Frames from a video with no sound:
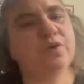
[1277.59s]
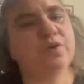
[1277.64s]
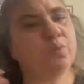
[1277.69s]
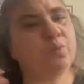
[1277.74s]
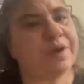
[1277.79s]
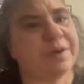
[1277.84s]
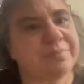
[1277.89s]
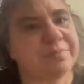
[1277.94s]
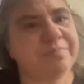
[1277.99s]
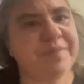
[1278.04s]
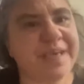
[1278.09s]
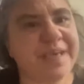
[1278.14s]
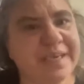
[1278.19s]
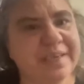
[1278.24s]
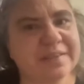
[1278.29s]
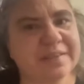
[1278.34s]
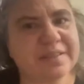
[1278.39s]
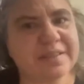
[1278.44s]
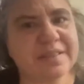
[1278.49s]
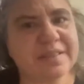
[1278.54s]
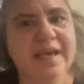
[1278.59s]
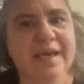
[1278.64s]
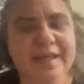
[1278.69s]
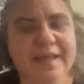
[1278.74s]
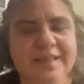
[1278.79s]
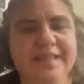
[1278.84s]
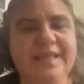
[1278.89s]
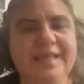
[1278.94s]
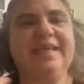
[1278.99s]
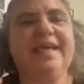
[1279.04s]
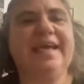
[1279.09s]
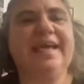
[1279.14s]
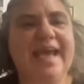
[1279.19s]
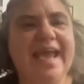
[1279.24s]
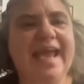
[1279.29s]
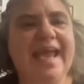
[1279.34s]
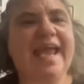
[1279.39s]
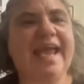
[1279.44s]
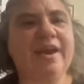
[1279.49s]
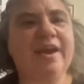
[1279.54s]
what it means that
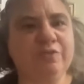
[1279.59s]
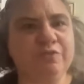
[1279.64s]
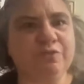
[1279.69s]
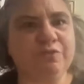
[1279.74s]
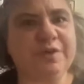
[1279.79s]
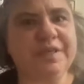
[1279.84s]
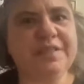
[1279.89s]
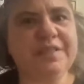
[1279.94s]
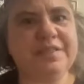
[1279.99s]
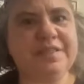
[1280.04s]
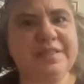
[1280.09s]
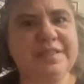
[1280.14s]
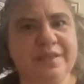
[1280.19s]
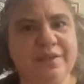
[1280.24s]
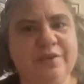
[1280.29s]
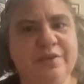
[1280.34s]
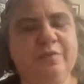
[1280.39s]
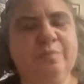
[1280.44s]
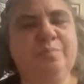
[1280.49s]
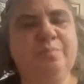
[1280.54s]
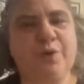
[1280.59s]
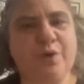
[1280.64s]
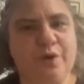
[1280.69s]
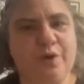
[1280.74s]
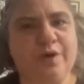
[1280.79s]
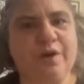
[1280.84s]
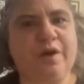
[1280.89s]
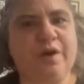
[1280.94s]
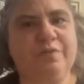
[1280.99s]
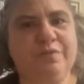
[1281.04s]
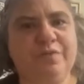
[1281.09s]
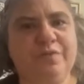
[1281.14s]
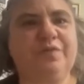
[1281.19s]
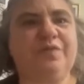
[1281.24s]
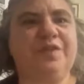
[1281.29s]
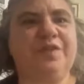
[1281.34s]
every single book of